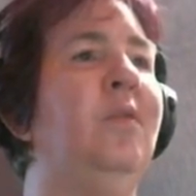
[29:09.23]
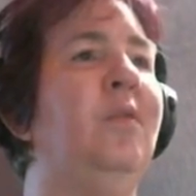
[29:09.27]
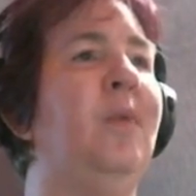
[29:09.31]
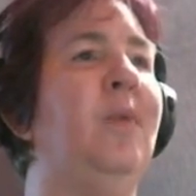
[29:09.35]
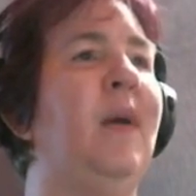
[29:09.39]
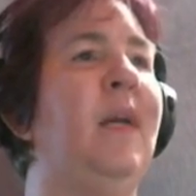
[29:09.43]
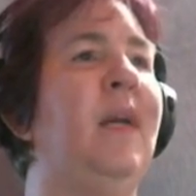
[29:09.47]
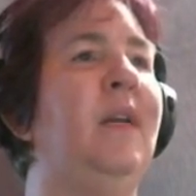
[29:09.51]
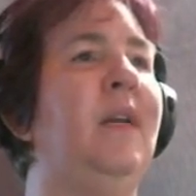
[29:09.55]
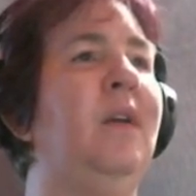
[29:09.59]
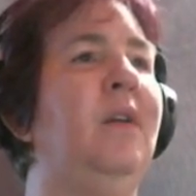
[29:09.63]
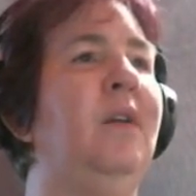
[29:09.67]

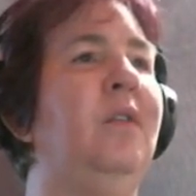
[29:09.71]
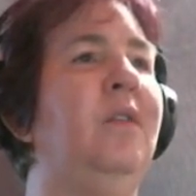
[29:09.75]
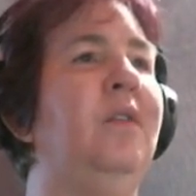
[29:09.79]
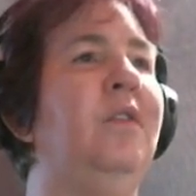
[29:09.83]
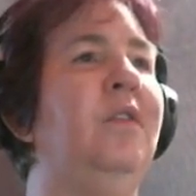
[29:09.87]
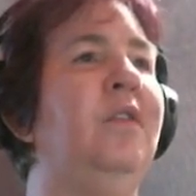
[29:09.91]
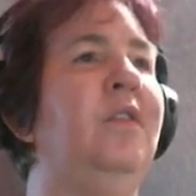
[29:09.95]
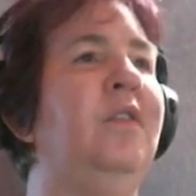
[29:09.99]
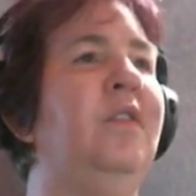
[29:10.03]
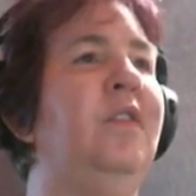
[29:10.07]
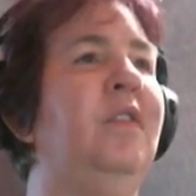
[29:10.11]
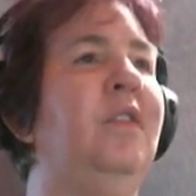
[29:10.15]
Red
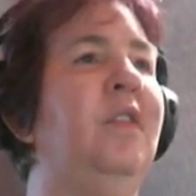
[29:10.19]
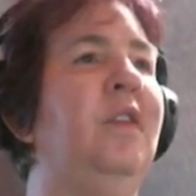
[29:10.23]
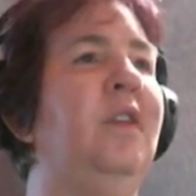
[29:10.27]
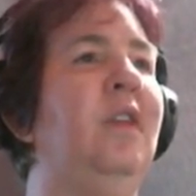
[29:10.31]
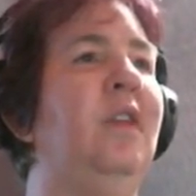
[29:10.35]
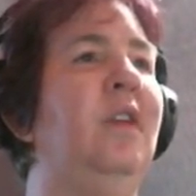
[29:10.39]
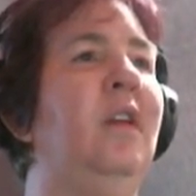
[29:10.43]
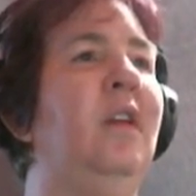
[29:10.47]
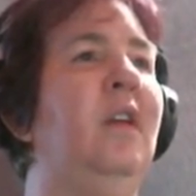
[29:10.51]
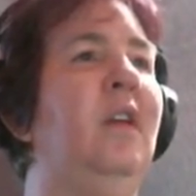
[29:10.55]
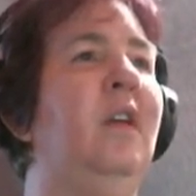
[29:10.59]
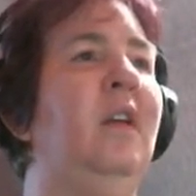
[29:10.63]
goes
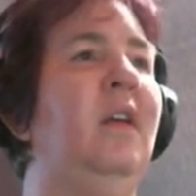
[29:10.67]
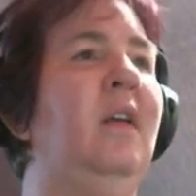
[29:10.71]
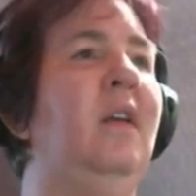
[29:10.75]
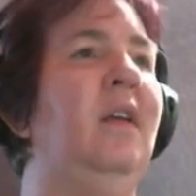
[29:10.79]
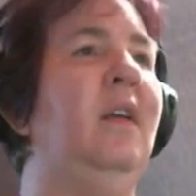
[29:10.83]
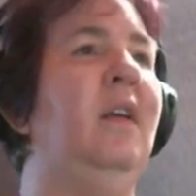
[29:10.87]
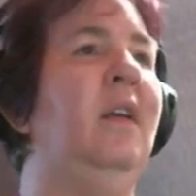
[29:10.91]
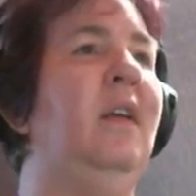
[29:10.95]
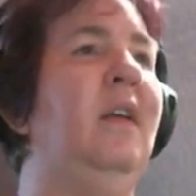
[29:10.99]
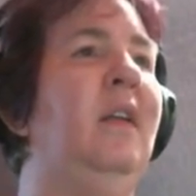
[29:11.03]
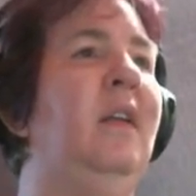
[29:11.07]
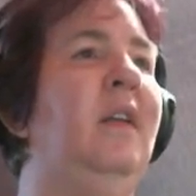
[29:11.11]

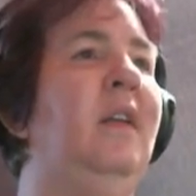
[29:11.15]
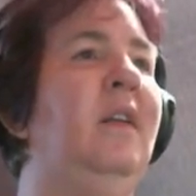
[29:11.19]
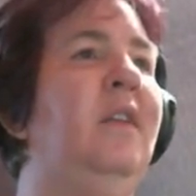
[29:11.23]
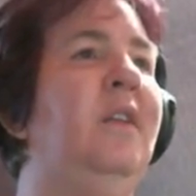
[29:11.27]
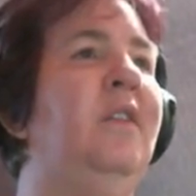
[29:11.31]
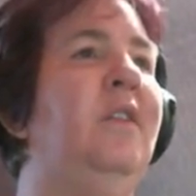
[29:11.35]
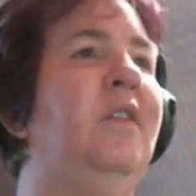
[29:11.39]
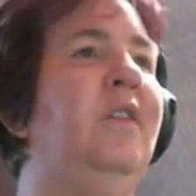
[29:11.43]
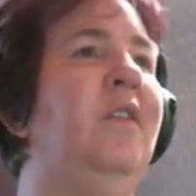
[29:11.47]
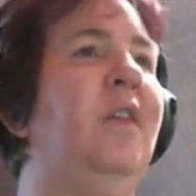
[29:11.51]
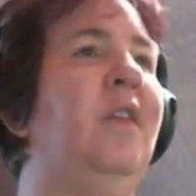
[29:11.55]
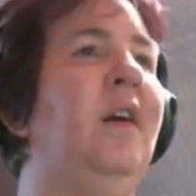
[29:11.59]
in this
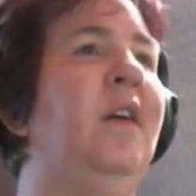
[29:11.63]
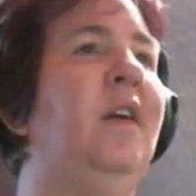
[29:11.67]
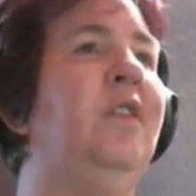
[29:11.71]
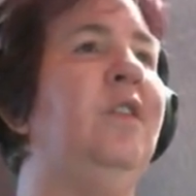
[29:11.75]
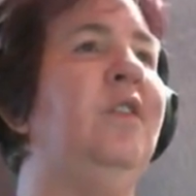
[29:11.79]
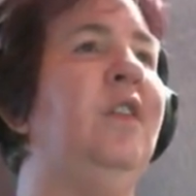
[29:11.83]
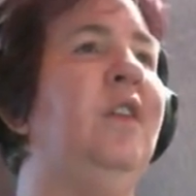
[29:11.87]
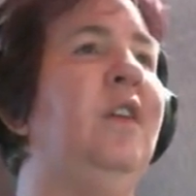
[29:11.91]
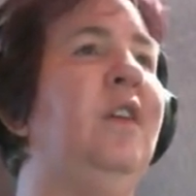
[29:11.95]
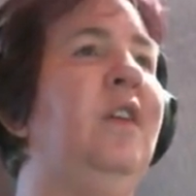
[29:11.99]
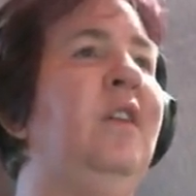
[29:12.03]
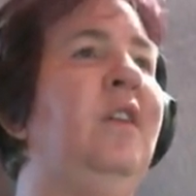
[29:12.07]

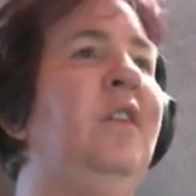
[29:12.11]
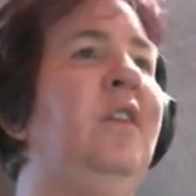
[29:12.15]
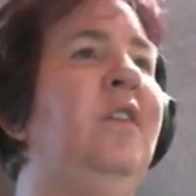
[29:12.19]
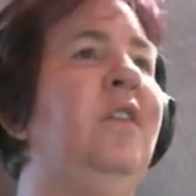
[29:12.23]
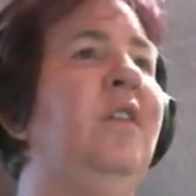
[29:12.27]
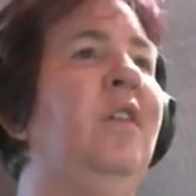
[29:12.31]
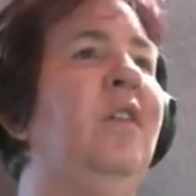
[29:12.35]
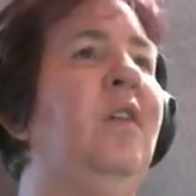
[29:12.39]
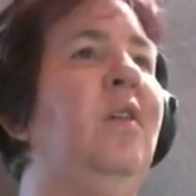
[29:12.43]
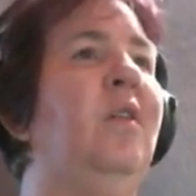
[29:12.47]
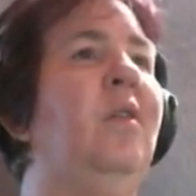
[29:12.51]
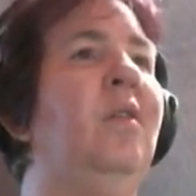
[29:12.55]
direction,
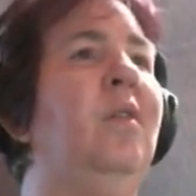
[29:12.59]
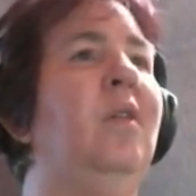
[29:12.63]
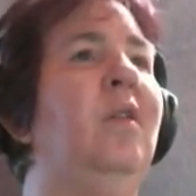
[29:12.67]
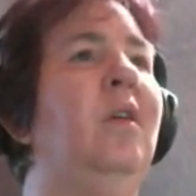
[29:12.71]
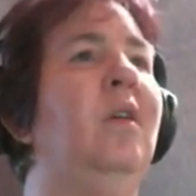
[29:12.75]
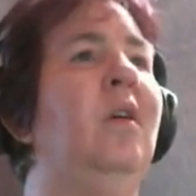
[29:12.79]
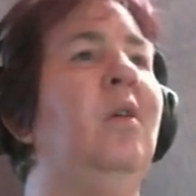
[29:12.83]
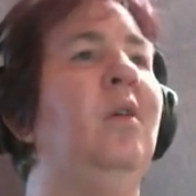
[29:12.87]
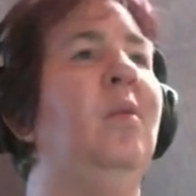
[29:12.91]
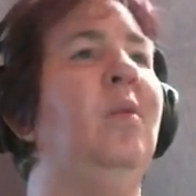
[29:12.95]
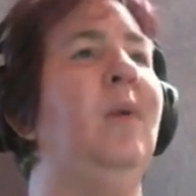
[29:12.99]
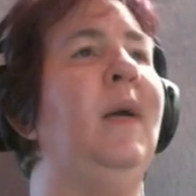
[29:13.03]
so
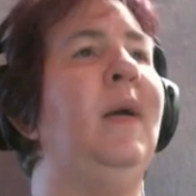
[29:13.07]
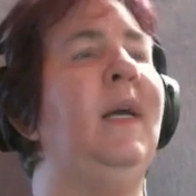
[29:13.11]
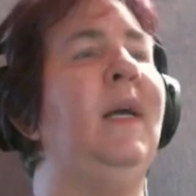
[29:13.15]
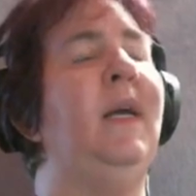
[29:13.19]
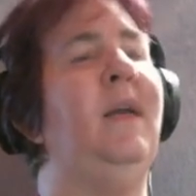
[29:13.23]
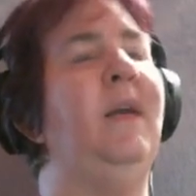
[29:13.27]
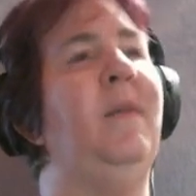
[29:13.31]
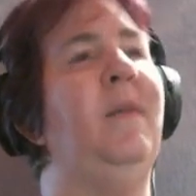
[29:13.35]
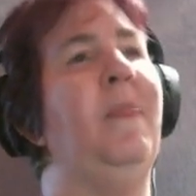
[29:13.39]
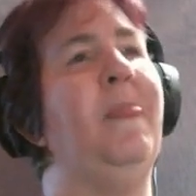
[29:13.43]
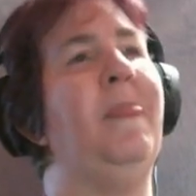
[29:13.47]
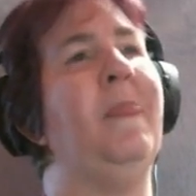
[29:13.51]
away,
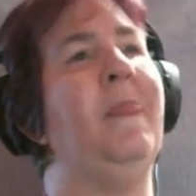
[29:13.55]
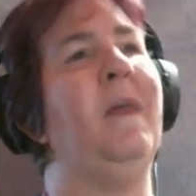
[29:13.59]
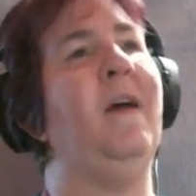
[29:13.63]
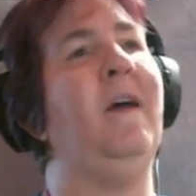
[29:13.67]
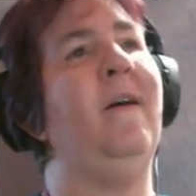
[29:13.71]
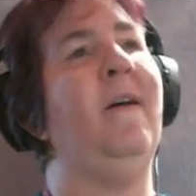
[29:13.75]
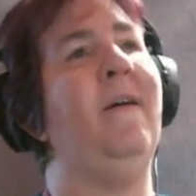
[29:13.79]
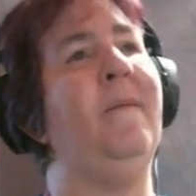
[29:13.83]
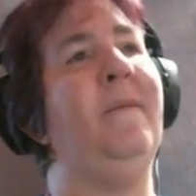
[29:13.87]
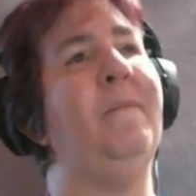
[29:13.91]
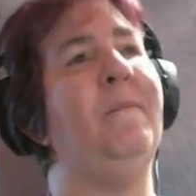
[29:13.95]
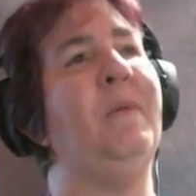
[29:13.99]

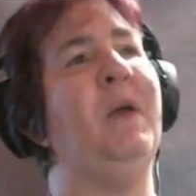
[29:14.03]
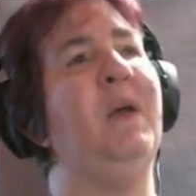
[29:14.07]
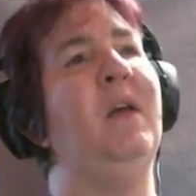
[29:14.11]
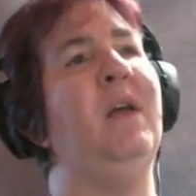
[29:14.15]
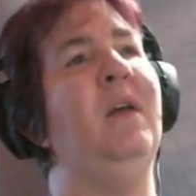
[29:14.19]
up,